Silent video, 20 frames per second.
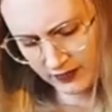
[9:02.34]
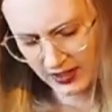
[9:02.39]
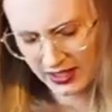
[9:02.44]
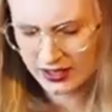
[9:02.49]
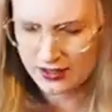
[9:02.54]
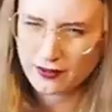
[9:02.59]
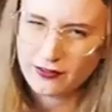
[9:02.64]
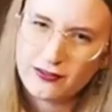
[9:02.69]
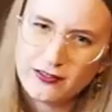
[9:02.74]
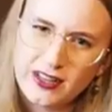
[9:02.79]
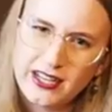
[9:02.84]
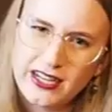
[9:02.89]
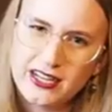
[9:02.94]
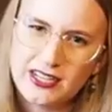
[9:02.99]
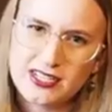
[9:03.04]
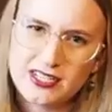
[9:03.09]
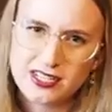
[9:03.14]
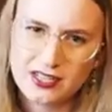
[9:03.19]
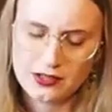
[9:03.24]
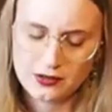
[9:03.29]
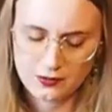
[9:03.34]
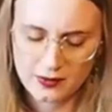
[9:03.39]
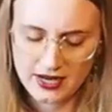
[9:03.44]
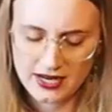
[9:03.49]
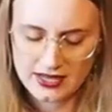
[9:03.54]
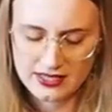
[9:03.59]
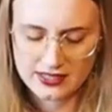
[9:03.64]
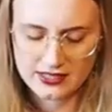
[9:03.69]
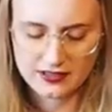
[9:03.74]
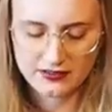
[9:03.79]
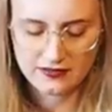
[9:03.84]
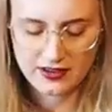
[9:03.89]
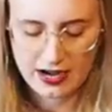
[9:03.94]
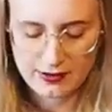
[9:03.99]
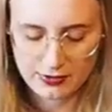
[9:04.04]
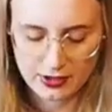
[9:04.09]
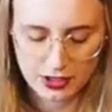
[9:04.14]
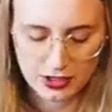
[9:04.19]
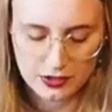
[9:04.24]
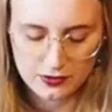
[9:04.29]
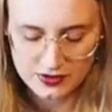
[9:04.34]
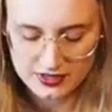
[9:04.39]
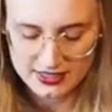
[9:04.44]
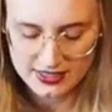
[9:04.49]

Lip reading: kind of flares at the waist, the fabric goes